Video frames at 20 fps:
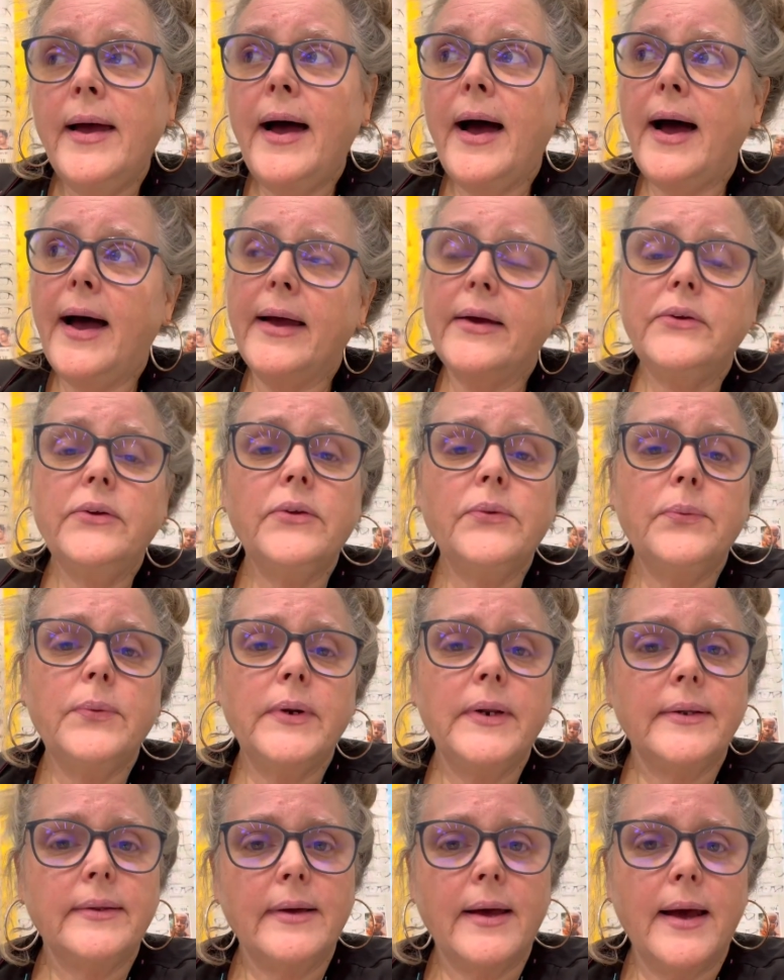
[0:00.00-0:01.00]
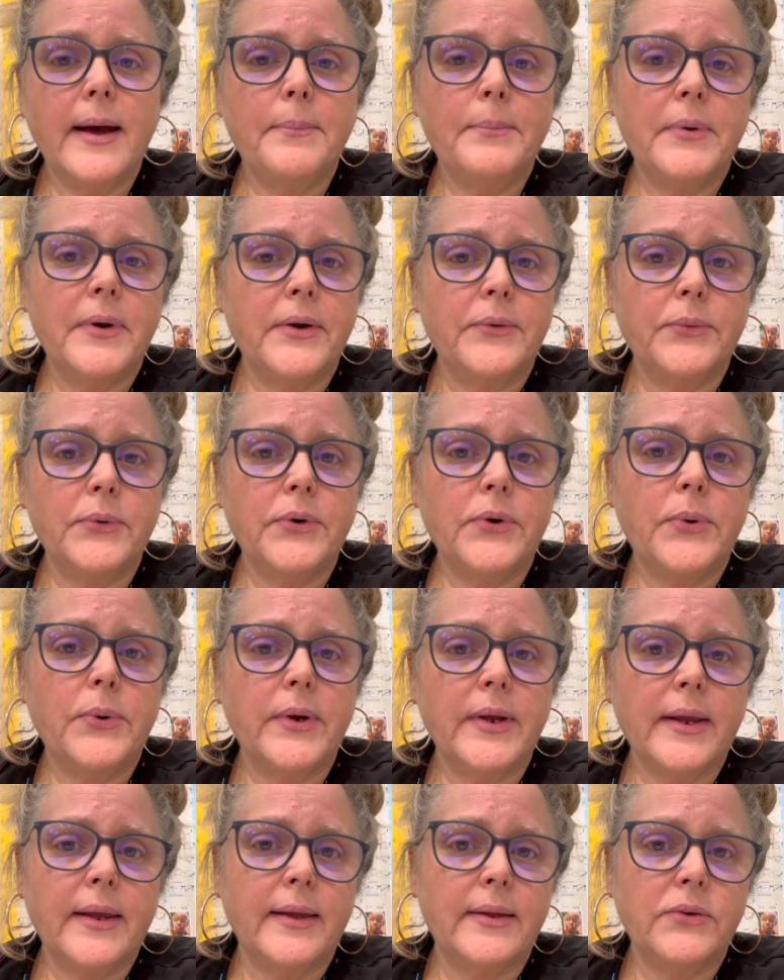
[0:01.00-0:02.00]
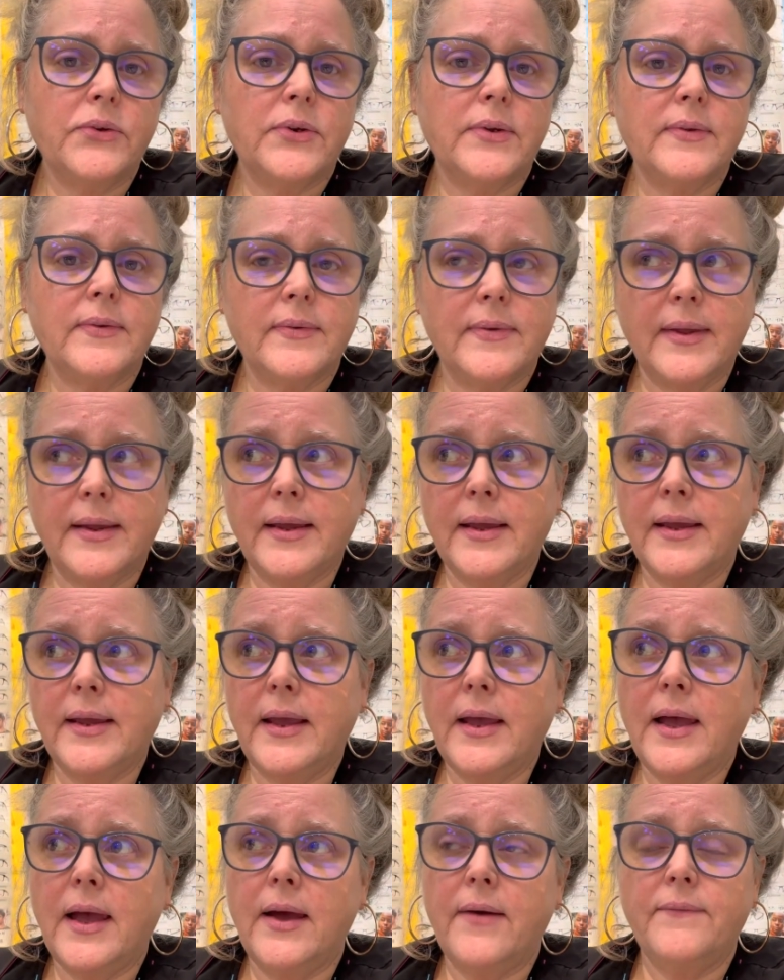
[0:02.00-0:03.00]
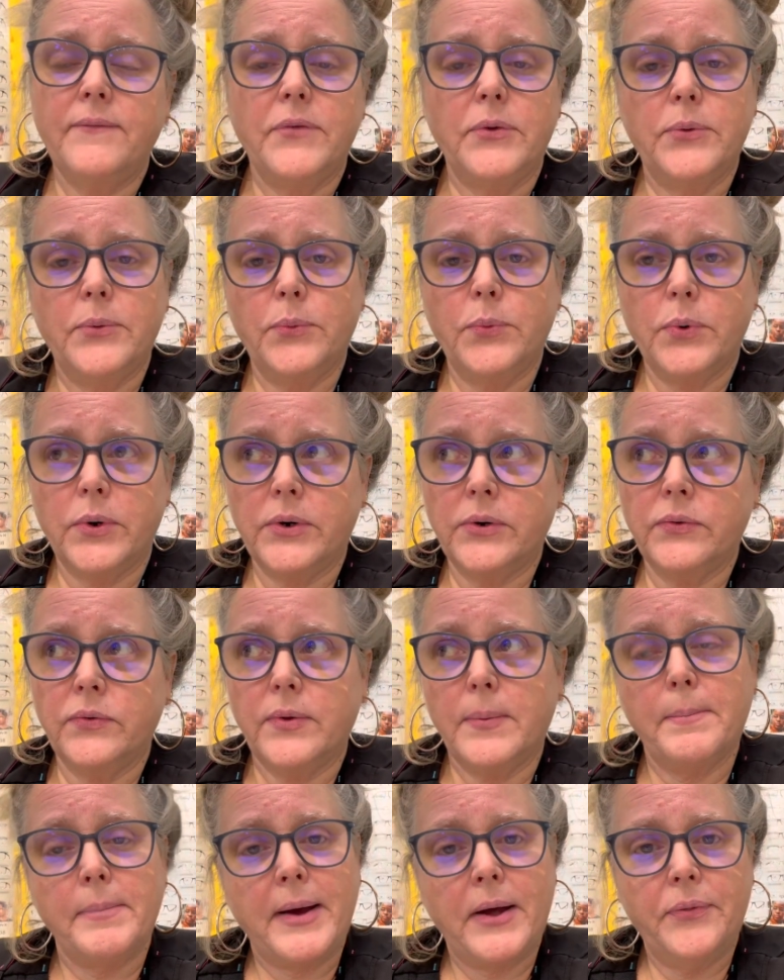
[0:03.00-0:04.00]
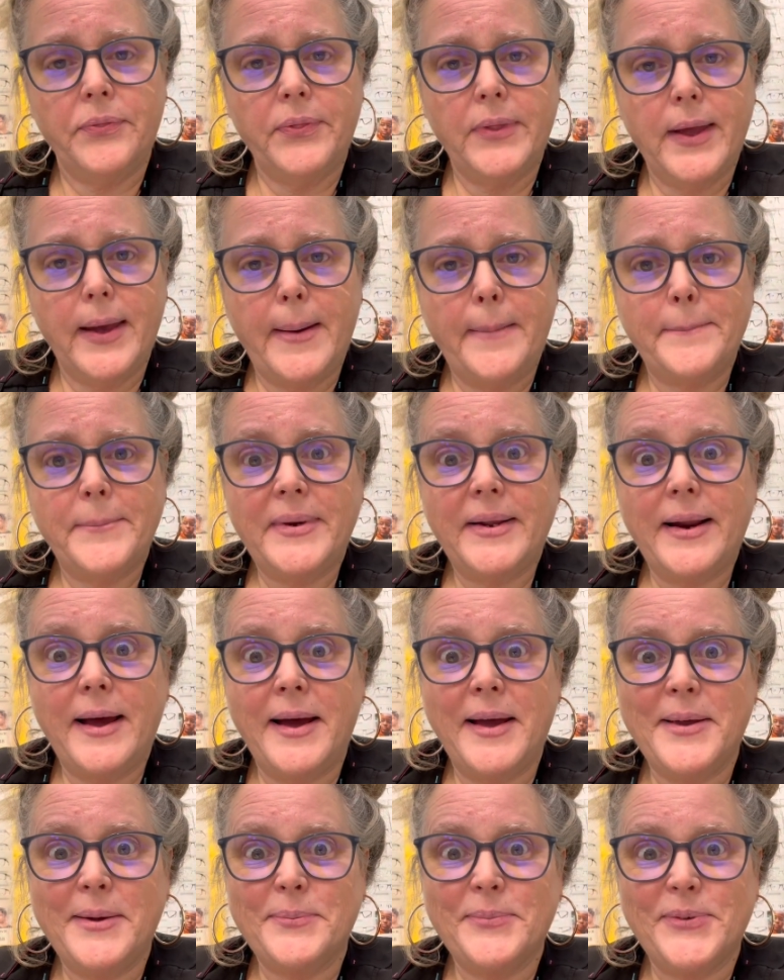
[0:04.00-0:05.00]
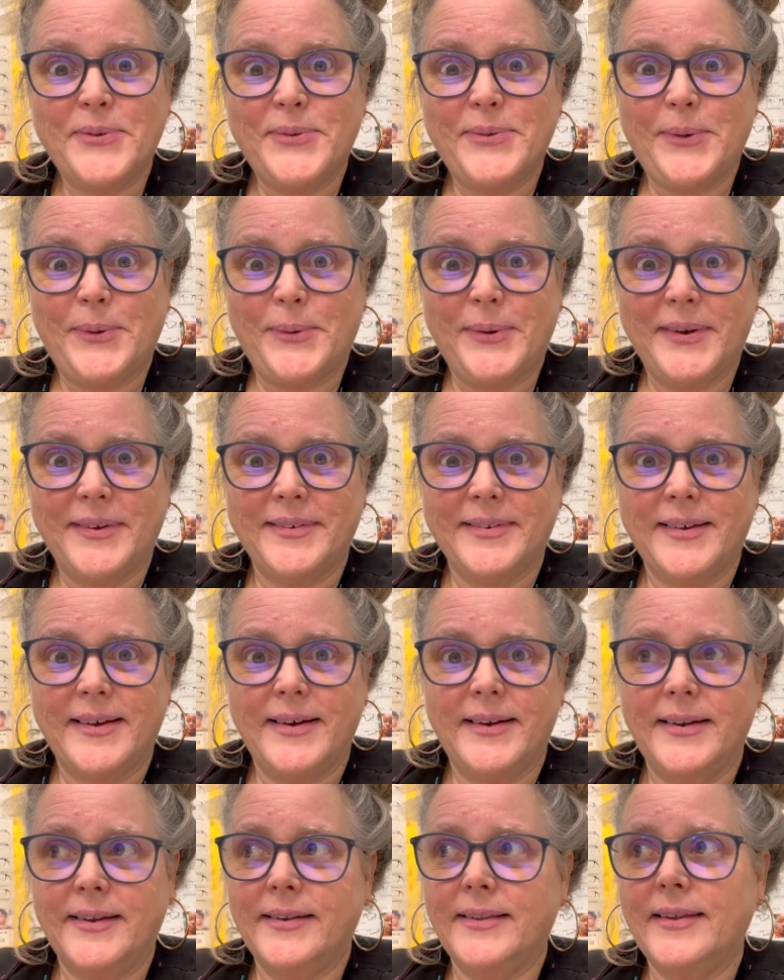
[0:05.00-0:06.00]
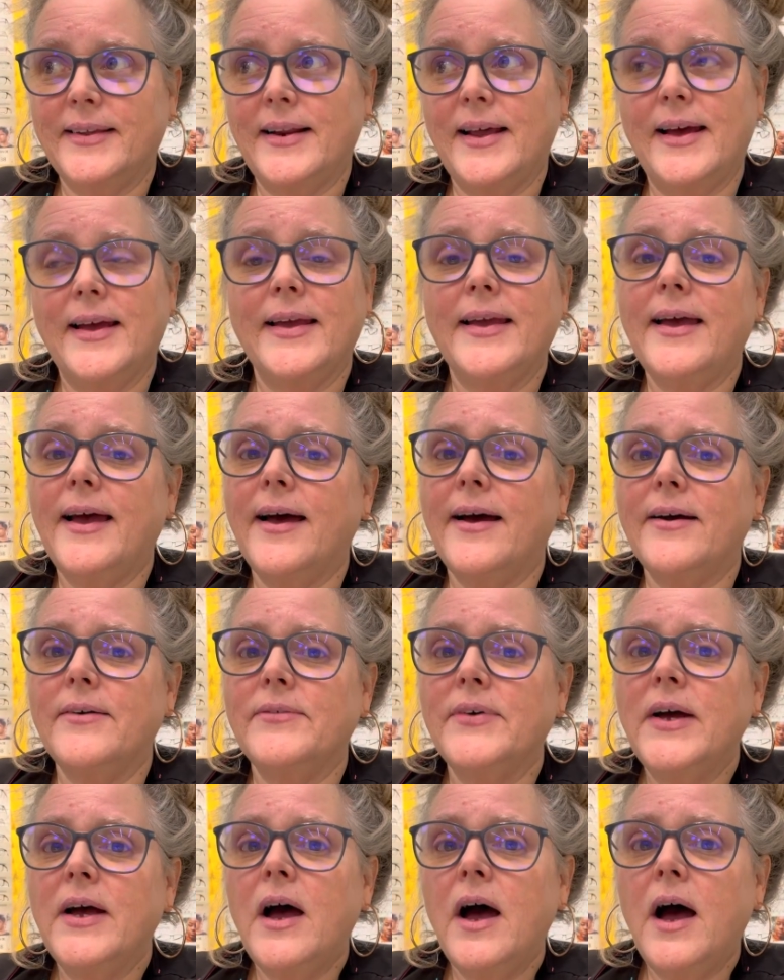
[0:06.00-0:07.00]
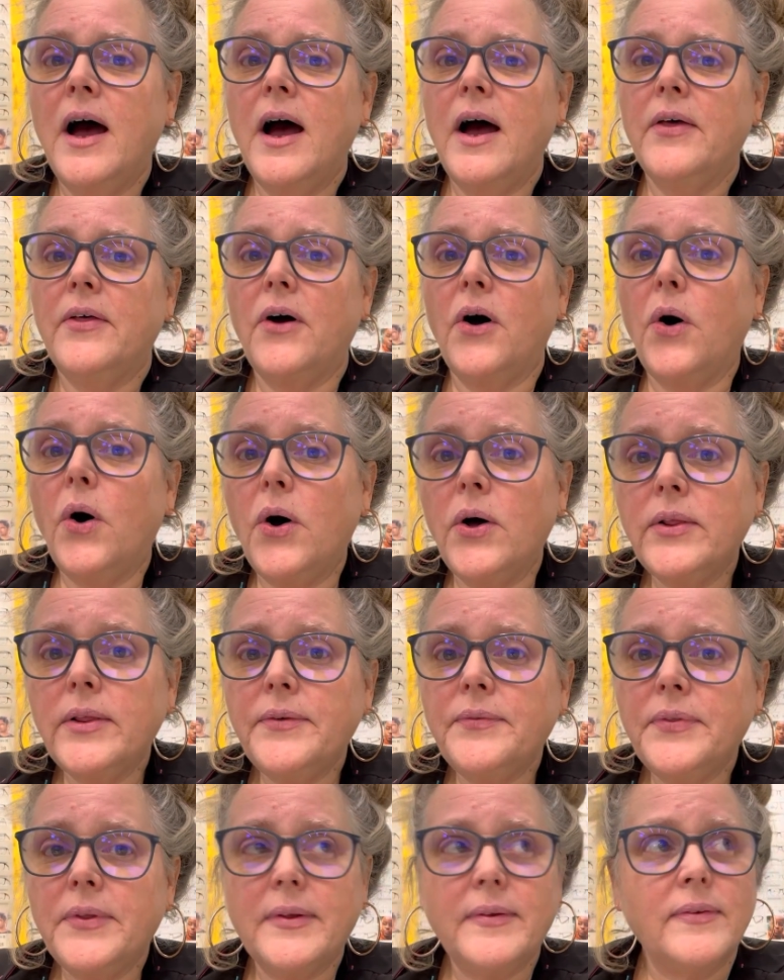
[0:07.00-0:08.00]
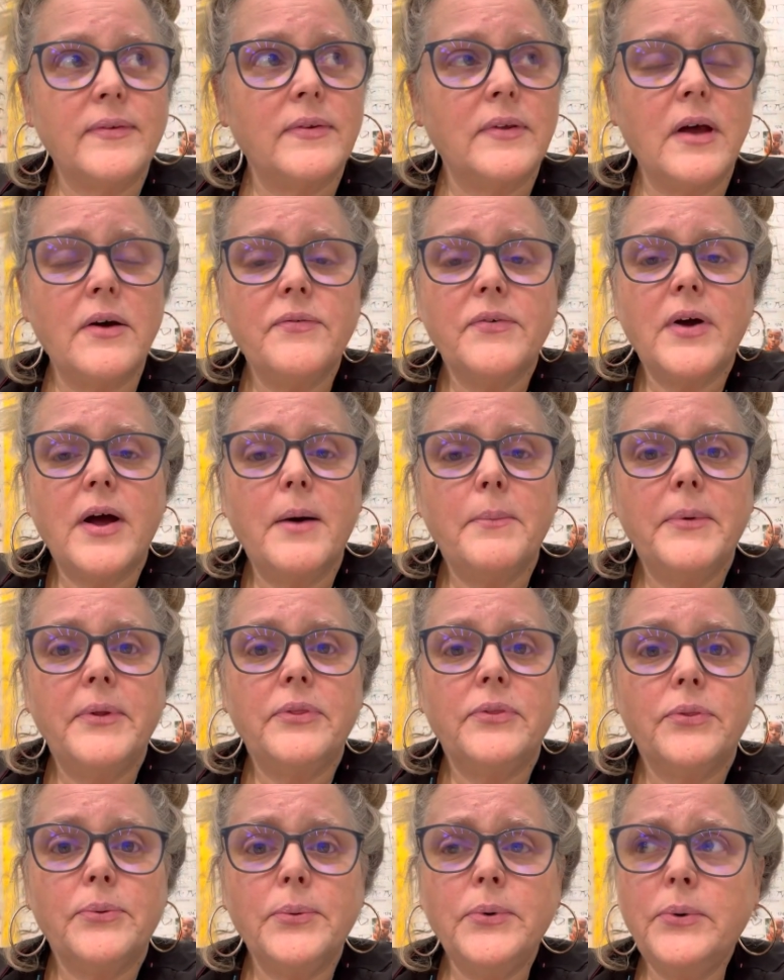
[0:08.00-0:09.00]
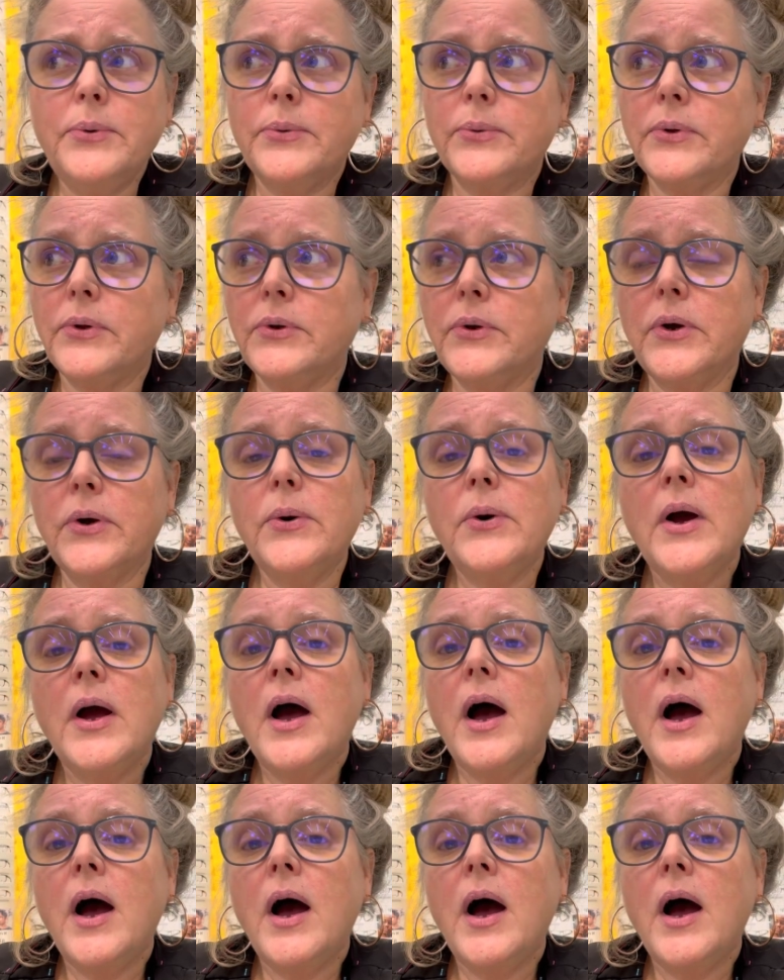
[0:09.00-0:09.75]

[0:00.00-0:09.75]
I just wanted to hop on real quick and just say a few words about that, but I am so excited that I have all of this stuff coming through, you know.